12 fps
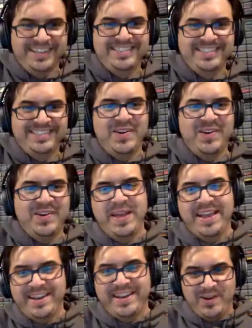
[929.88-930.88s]
So we had
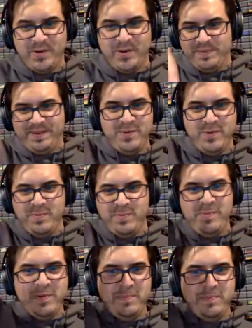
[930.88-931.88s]
to go up the boop, boop,
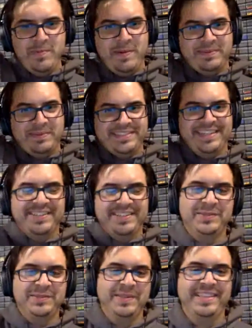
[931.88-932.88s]
boop, boop, up the stairs
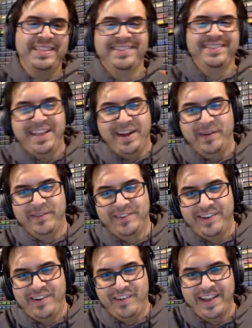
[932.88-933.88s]
with the,
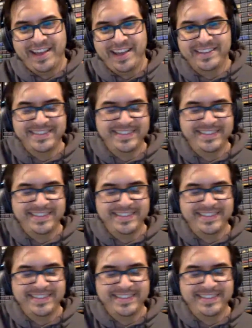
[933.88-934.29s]
all that kind of stuff.